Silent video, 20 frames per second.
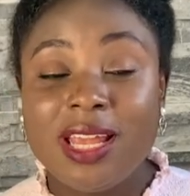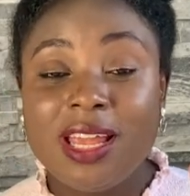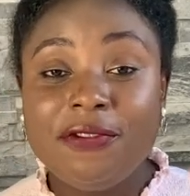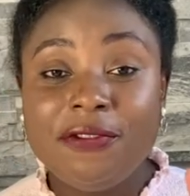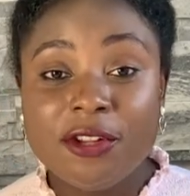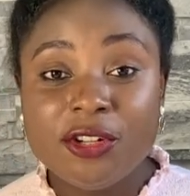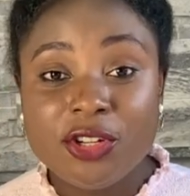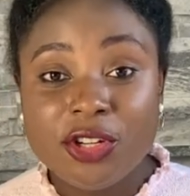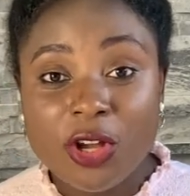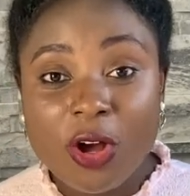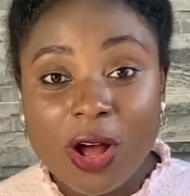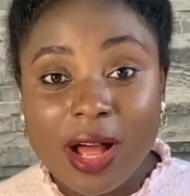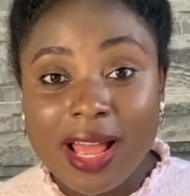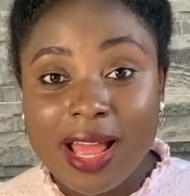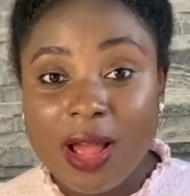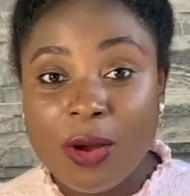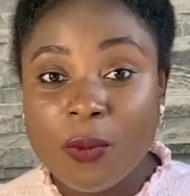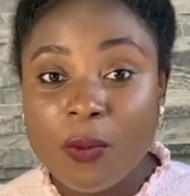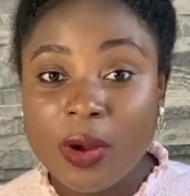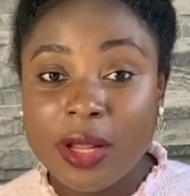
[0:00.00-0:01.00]
if you do your
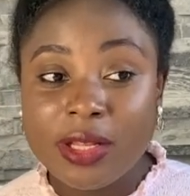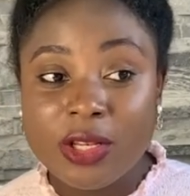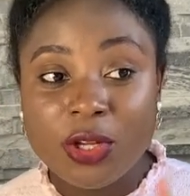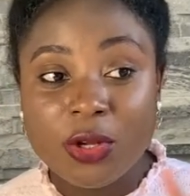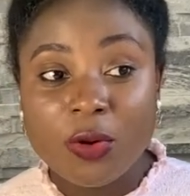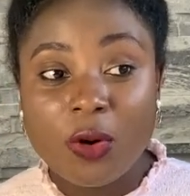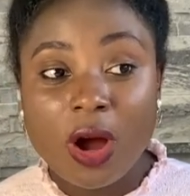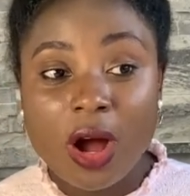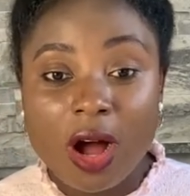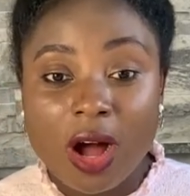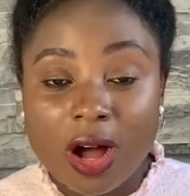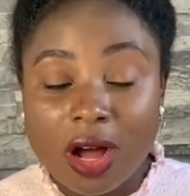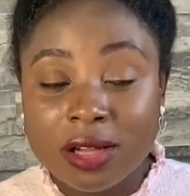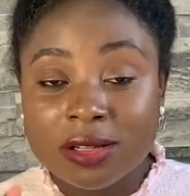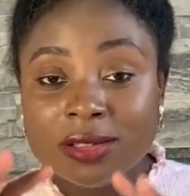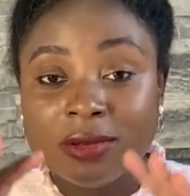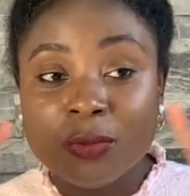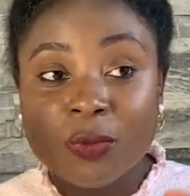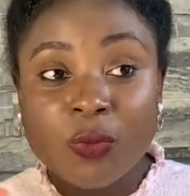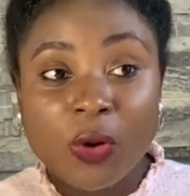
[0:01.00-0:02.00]
hair when you
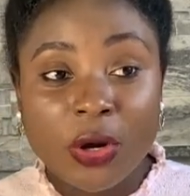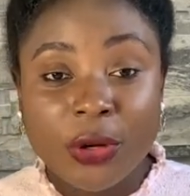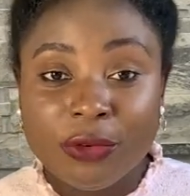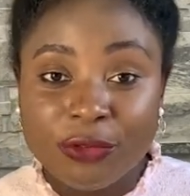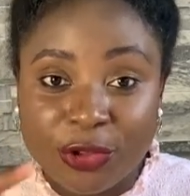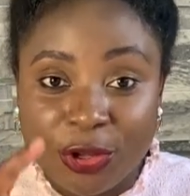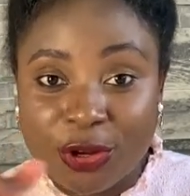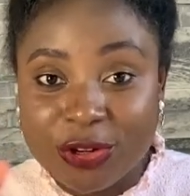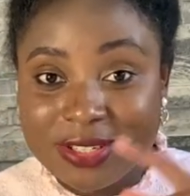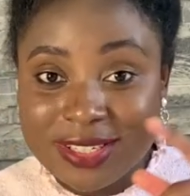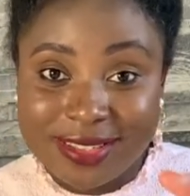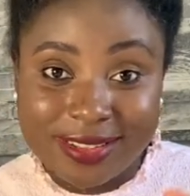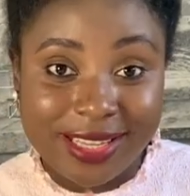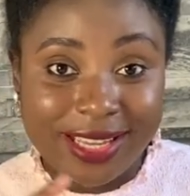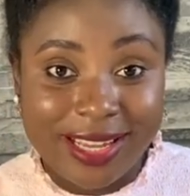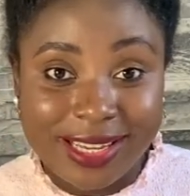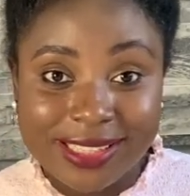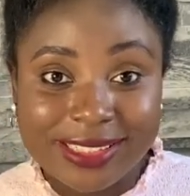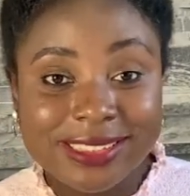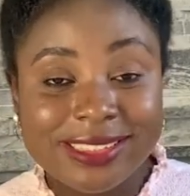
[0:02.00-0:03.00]
are one of those
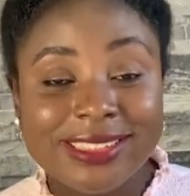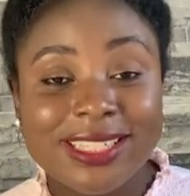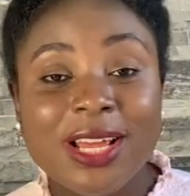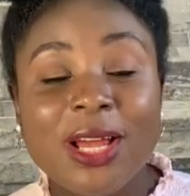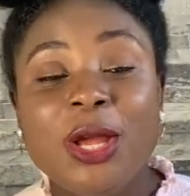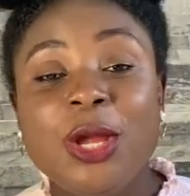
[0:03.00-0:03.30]
things,